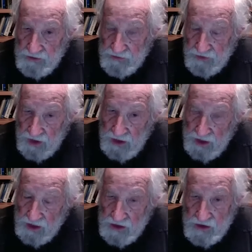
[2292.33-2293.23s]

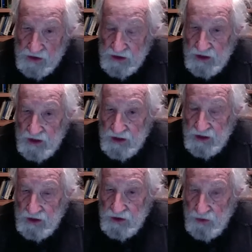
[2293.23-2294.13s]
finance,
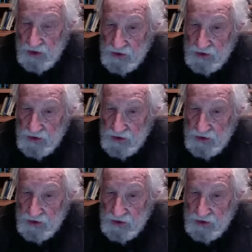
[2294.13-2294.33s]
US